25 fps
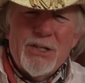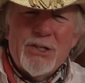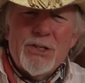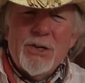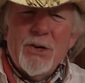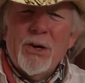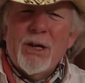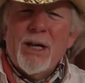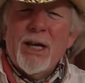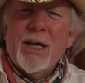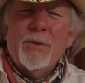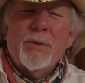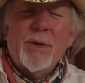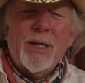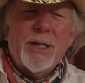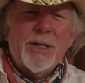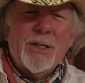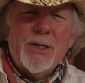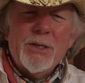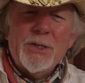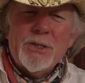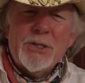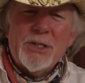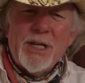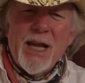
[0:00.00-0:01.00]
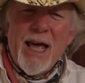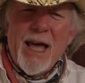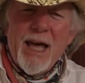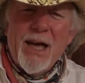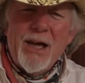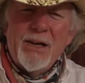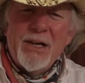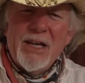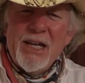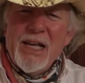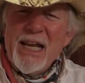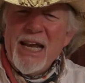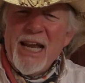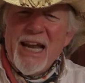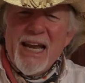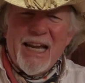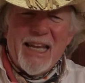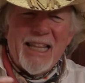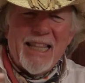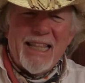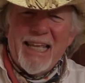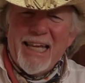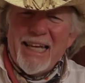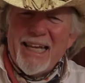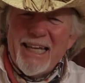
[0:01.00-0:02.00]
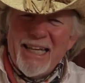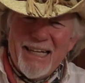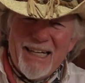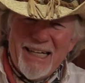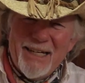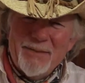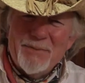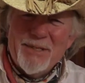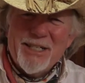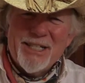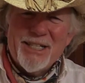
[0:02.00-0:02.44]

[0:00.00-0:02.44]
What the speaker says: so it can reduce down and thicken up